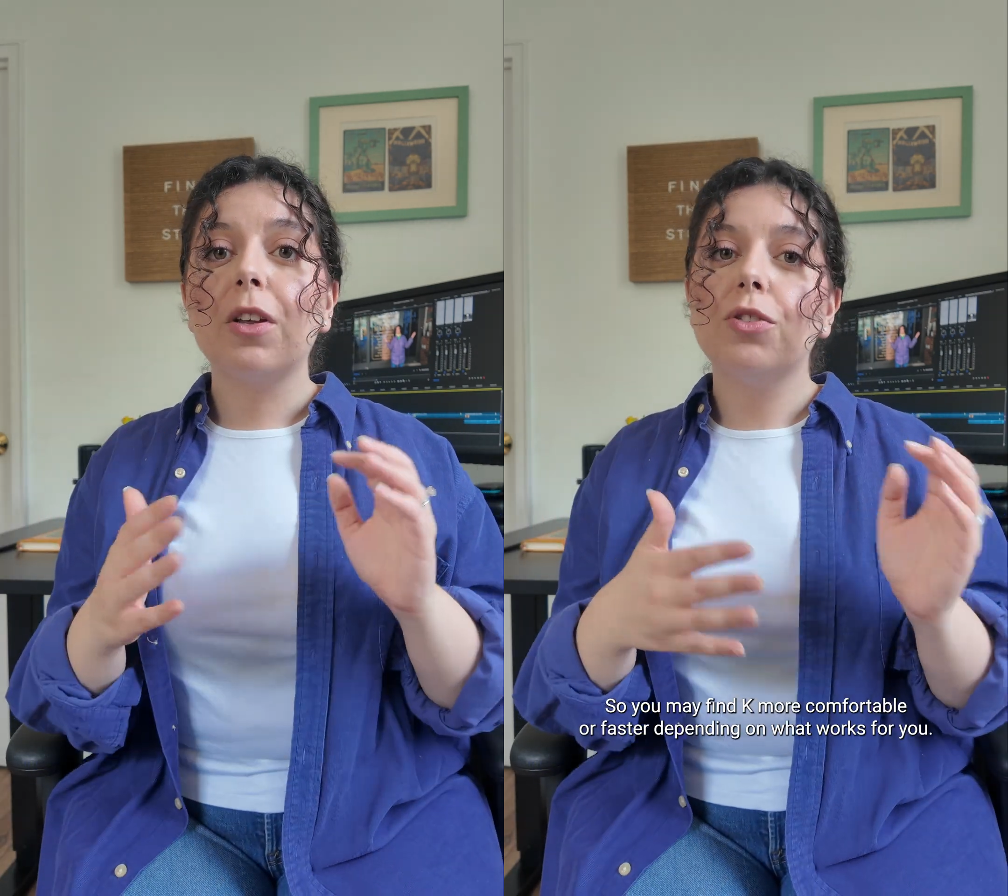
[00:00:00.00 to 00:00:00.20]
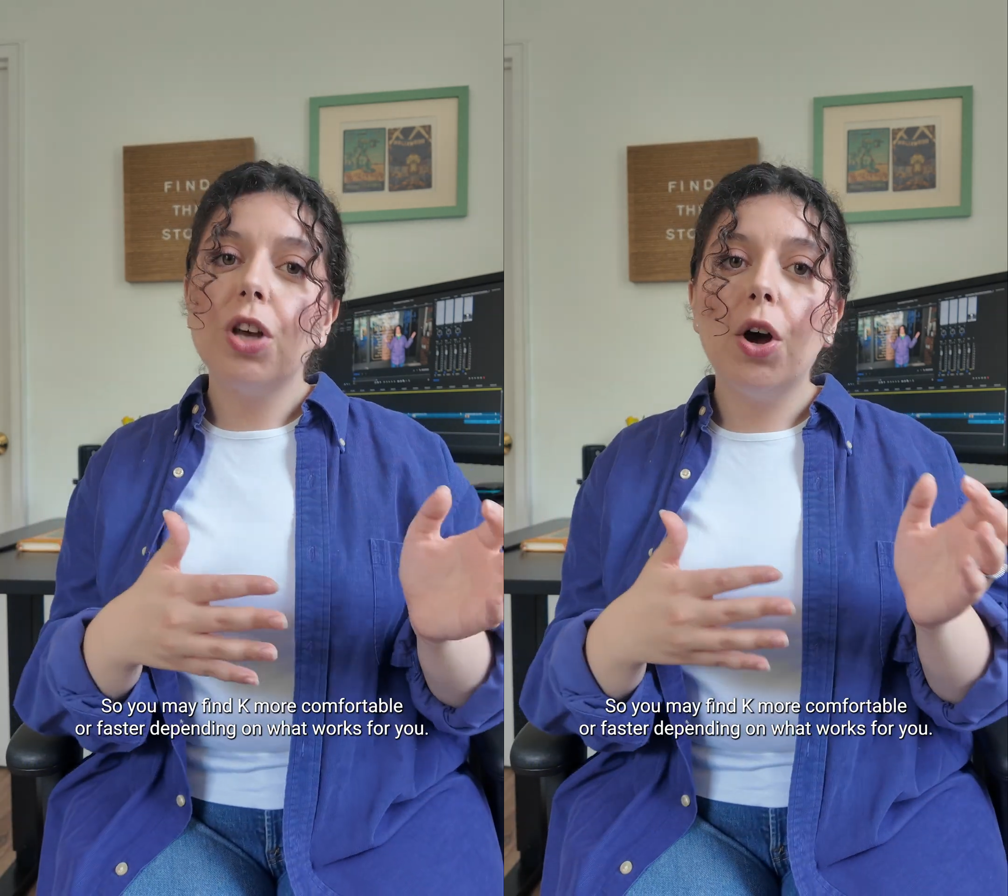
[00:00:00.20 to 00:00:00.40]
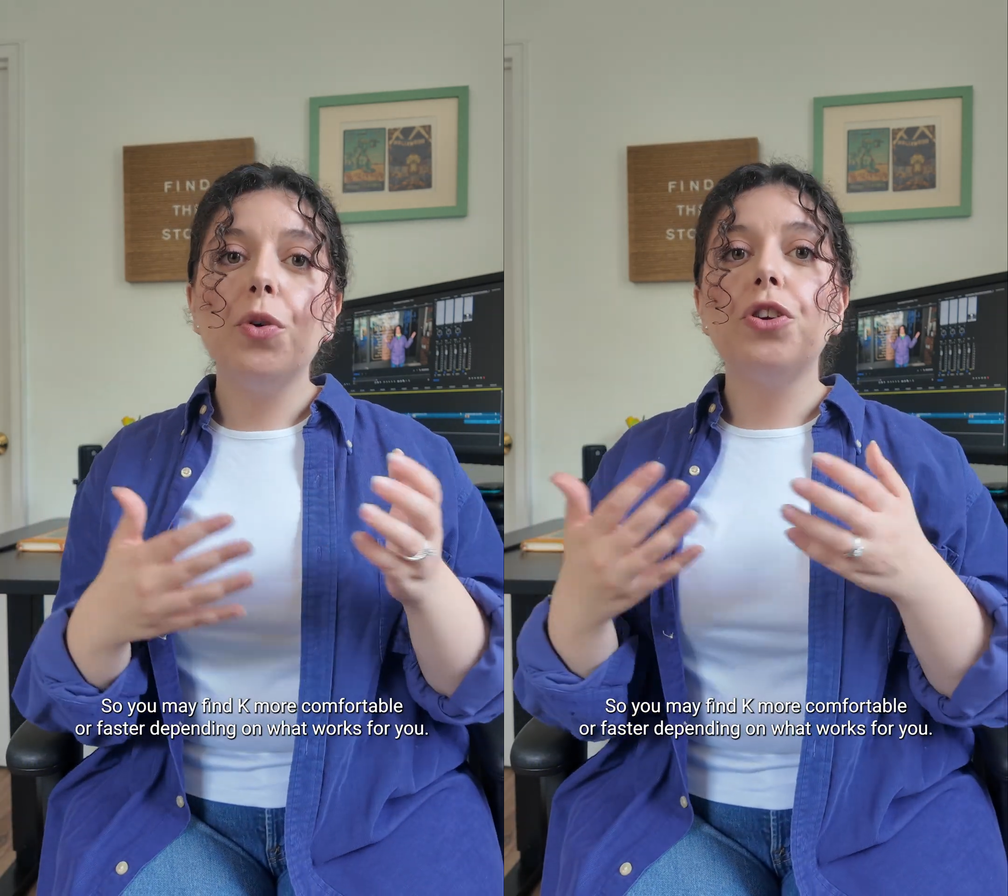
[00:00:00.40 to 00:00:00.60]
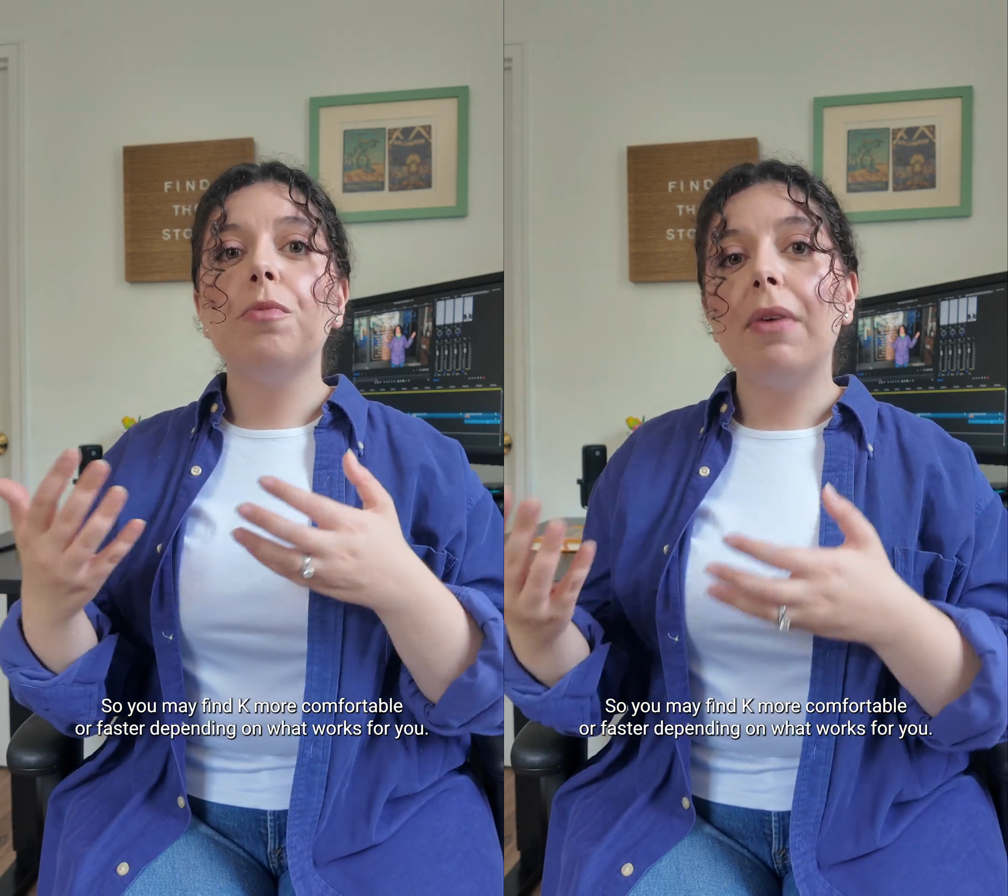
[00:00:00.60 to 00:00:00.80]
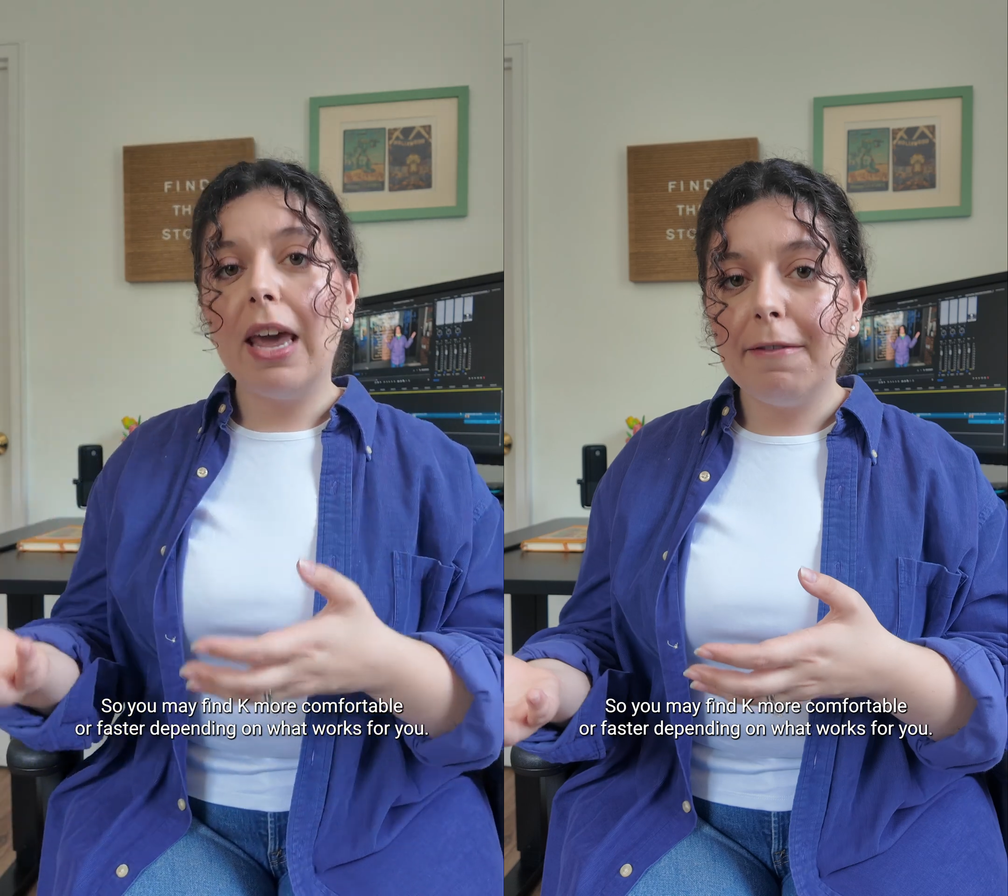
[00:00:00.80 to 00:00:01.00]
so
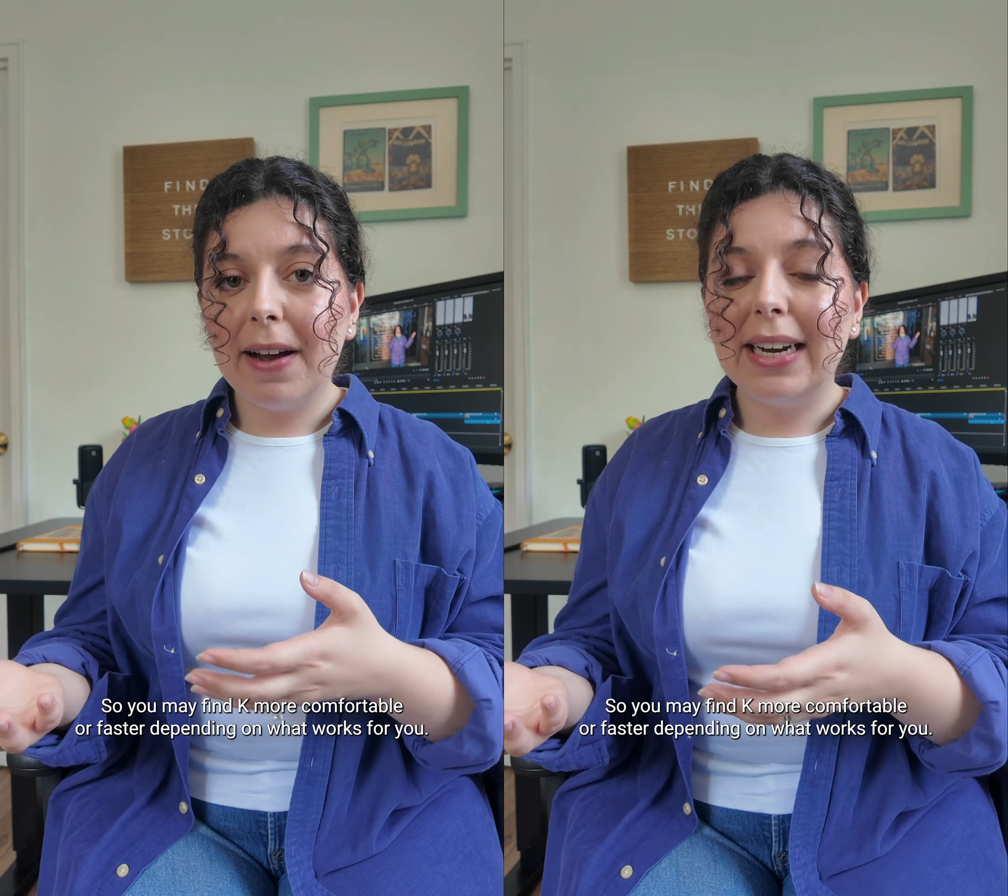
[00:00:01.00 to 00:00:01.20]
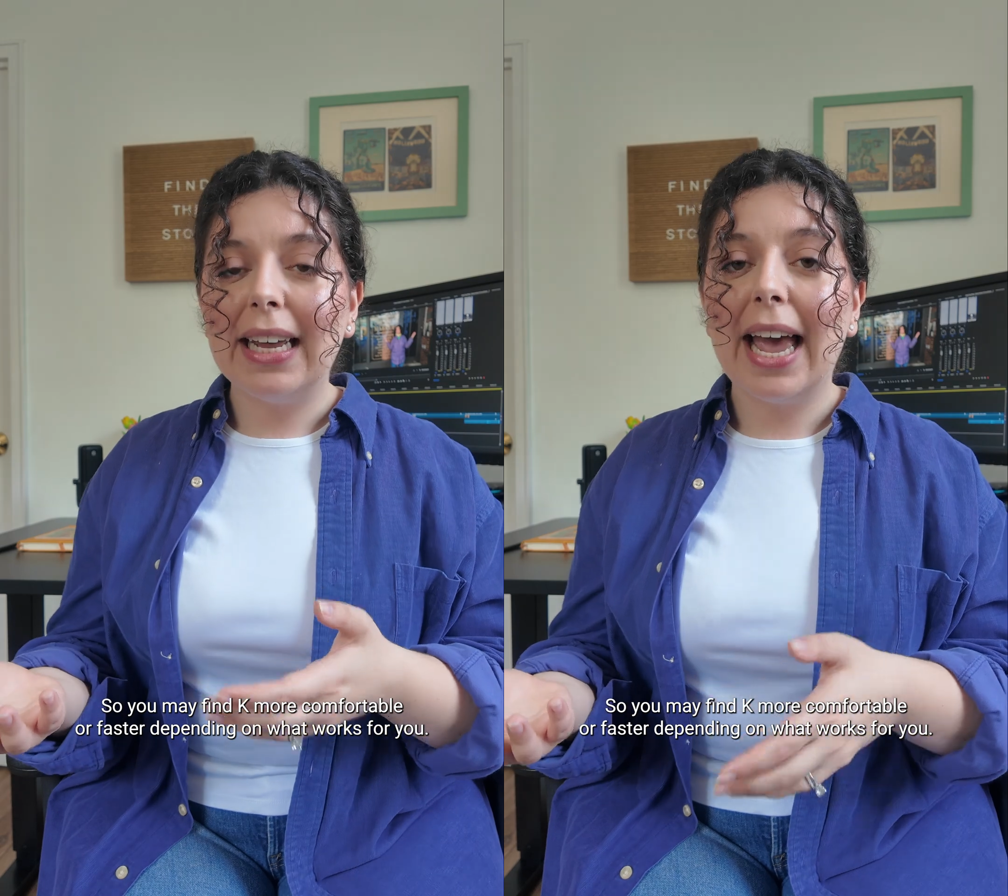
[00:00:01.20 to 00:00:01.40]
you may find